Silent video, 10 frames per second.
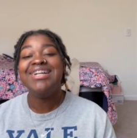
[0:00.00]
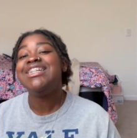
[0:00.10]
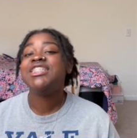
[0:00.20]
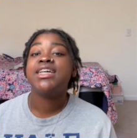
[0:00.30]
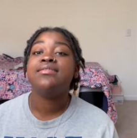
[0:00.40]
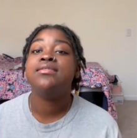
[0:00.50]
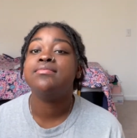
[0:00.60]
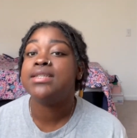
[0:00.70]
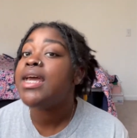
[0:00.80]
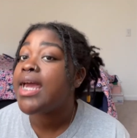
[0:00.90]
so
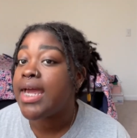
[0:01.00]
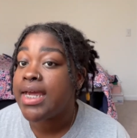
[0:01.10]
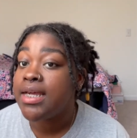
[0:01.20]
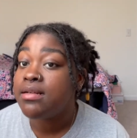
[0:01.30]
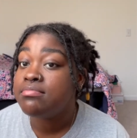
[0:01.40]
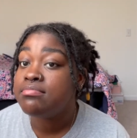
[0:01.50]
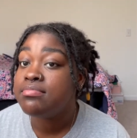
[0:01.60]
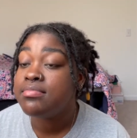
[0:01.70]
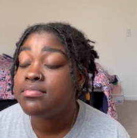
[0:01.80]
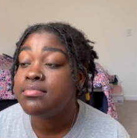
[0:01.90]
today,
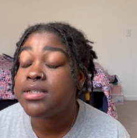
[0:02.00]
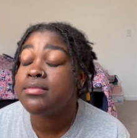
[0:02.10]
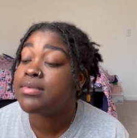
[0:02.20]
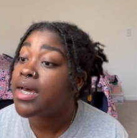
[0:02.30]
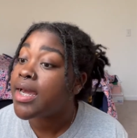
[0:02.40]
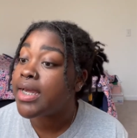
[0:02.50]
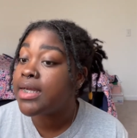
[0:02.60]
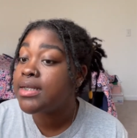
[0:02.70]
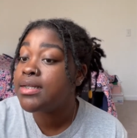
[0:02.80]
today,